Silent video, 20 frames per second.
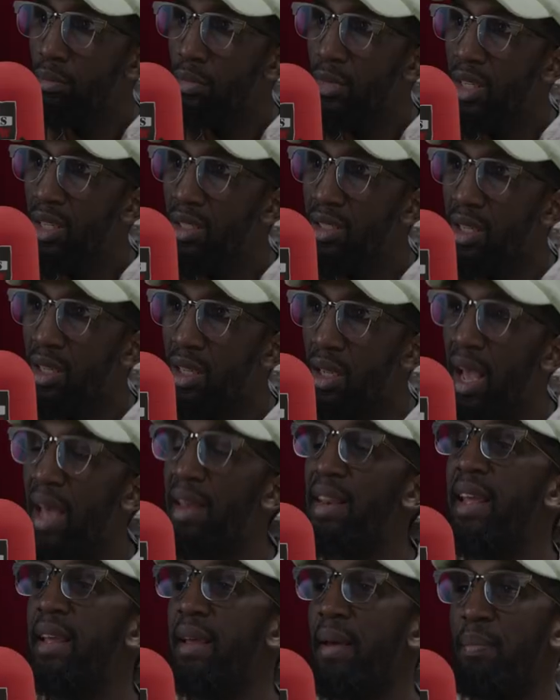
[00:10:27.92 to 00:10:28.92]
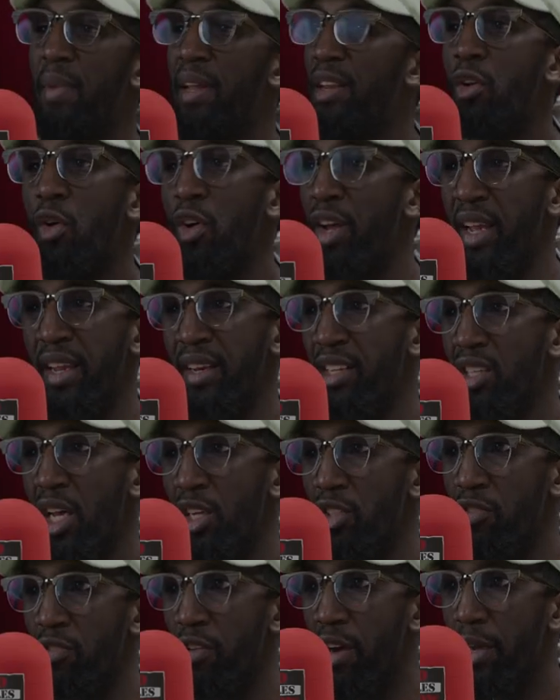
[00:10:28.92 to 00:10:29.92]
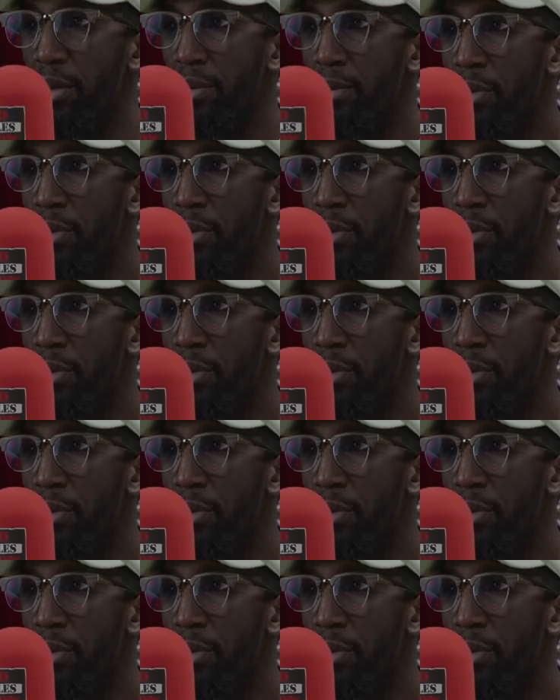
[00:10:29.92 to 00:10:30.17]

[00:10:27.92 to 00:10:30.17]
These Is it? And they, but they're not here in this country, right?